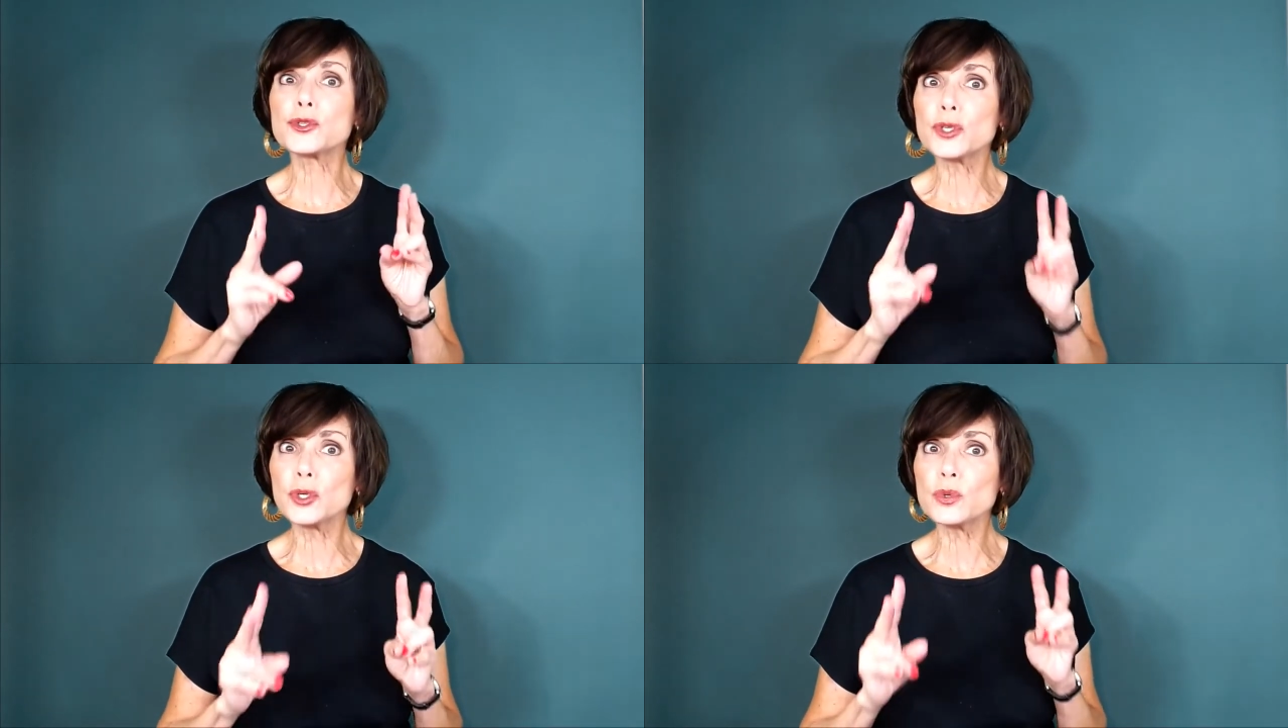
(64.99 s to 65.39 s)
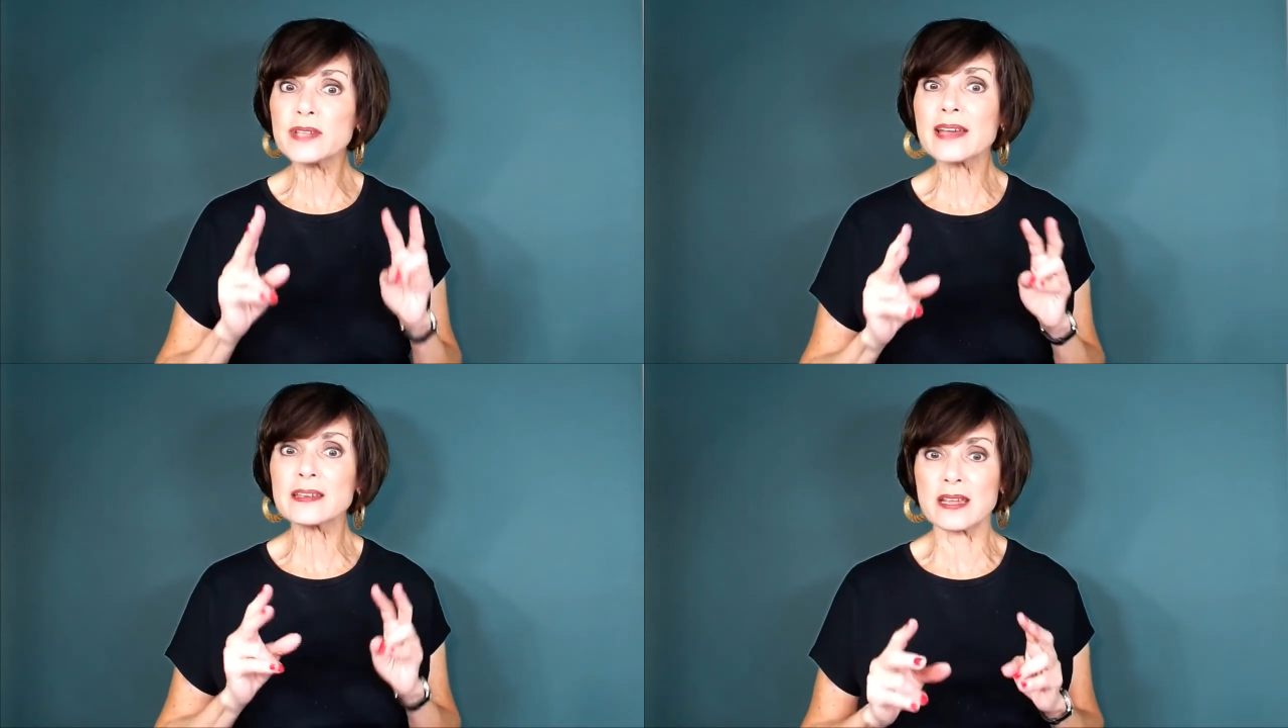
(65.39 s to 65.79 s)
2
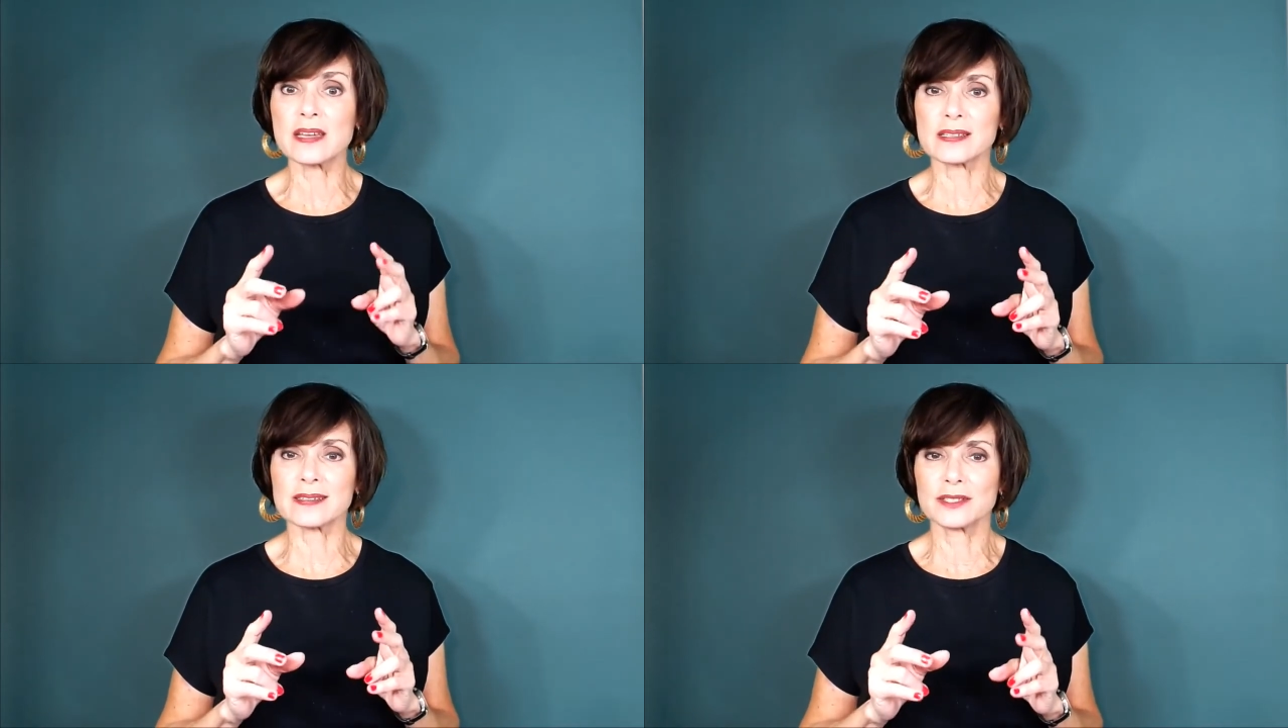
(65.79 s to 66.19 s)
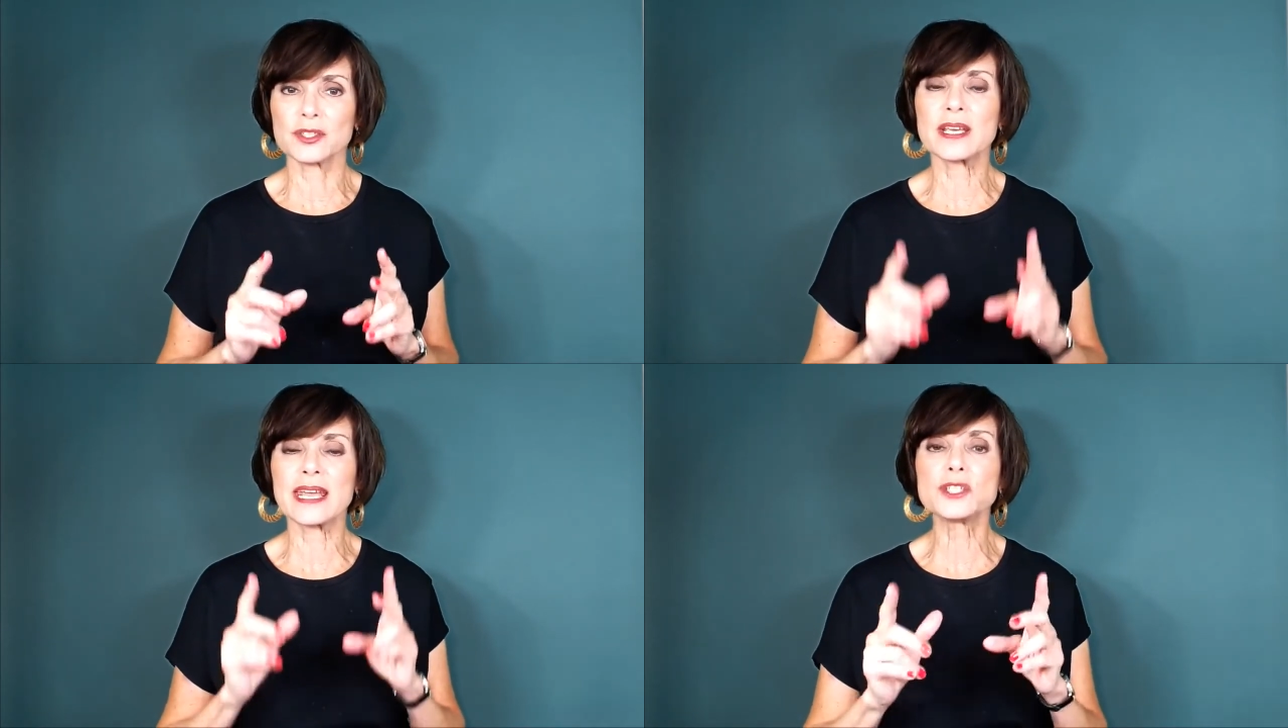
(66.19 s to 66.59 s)
techniques
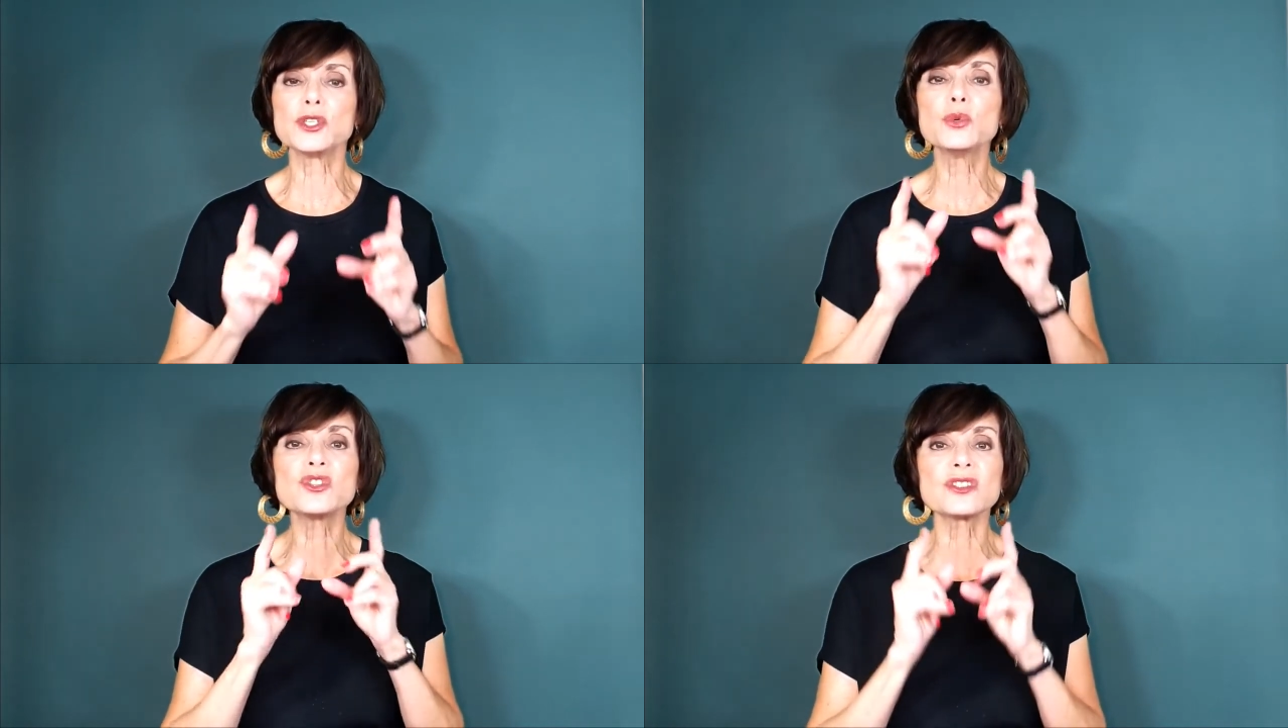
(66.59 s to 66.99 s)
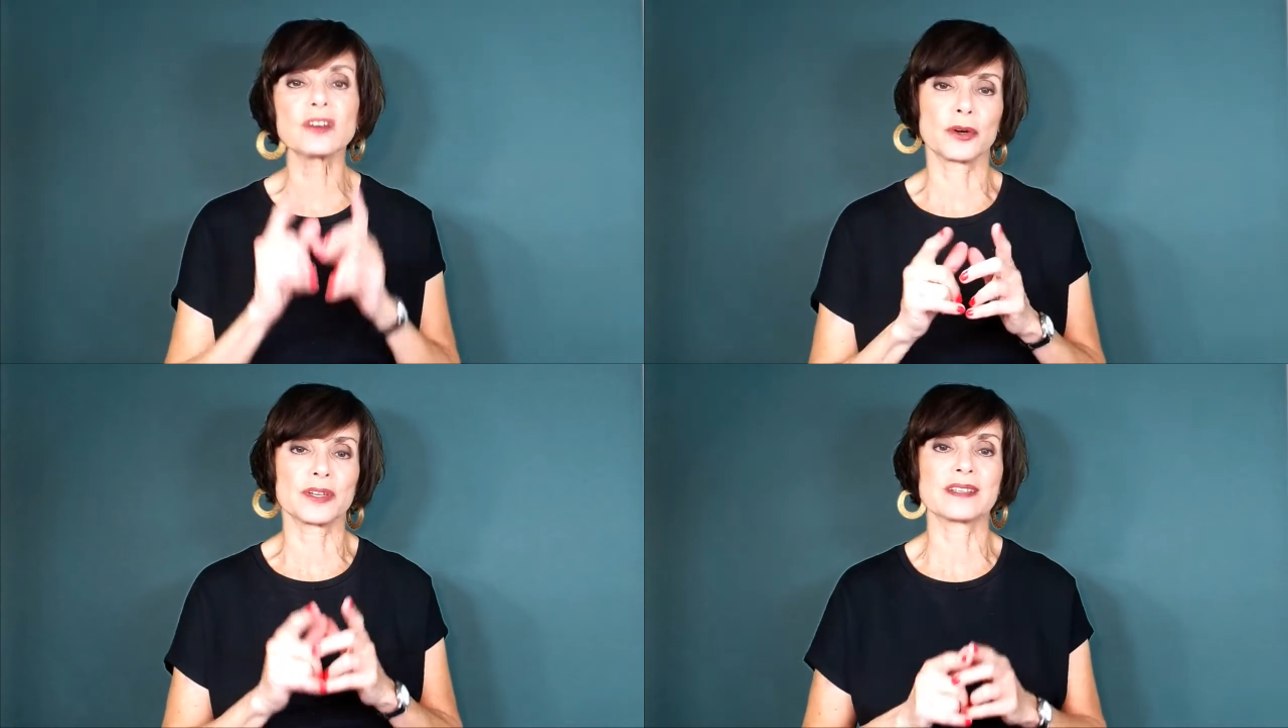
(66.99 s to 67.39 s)
to get you
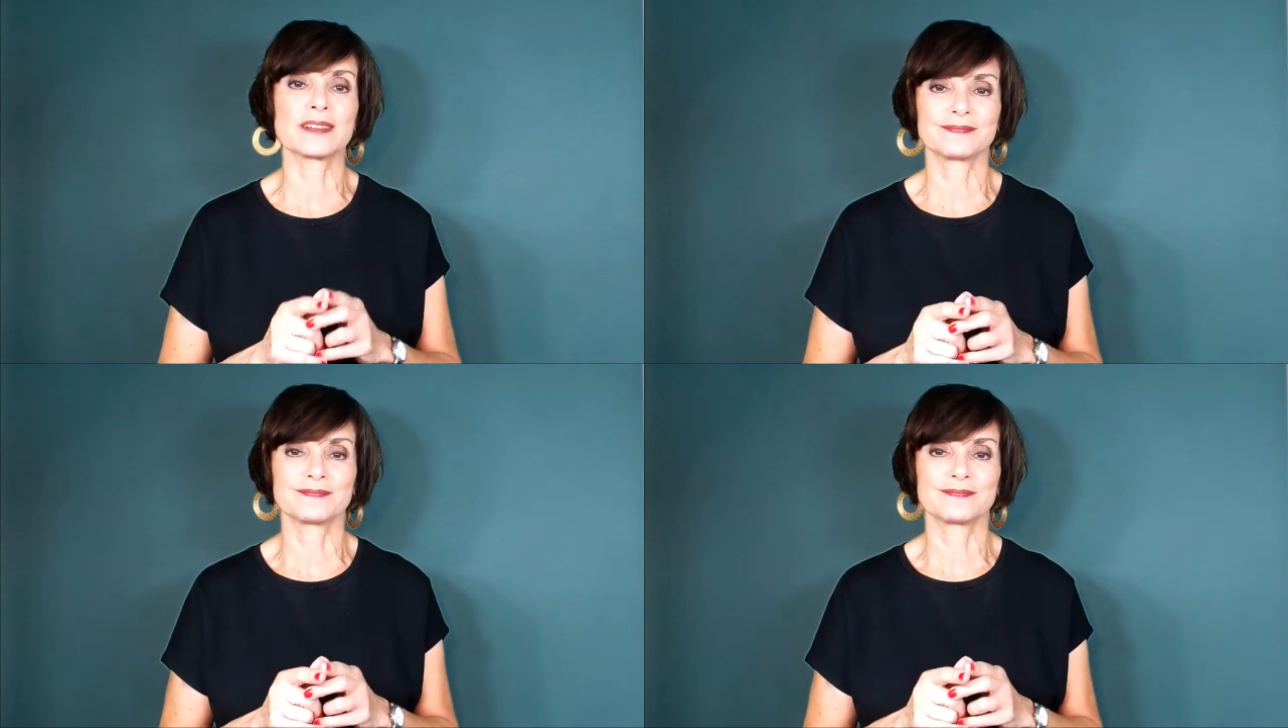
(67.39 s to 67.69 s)
started.